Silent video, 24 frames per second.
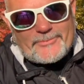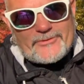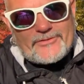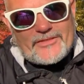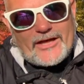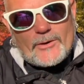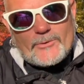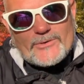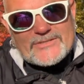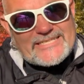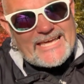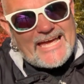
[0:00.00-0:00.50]

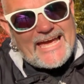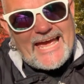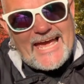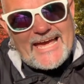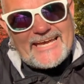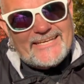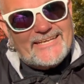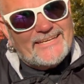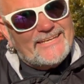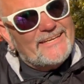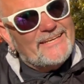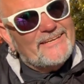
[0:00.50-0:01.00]
that was
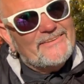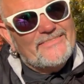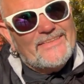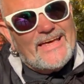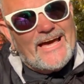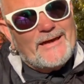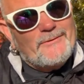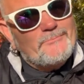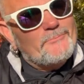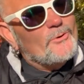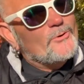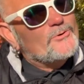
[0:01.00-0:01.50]
hanging in
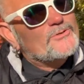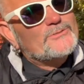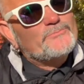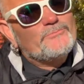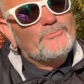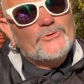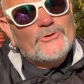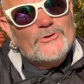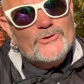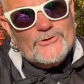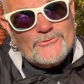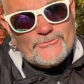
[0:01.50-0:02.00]
that most
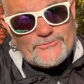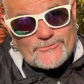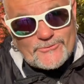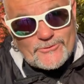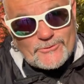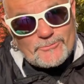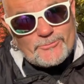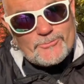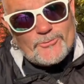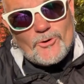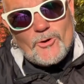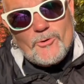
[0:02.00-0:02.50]

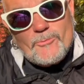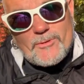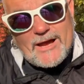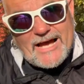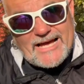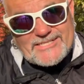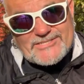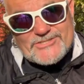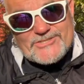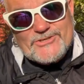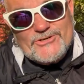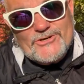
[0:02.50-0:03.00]
beautiful
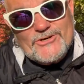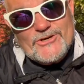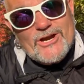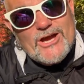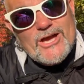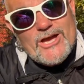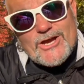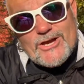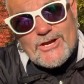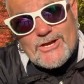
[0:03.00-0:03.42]
ProMaster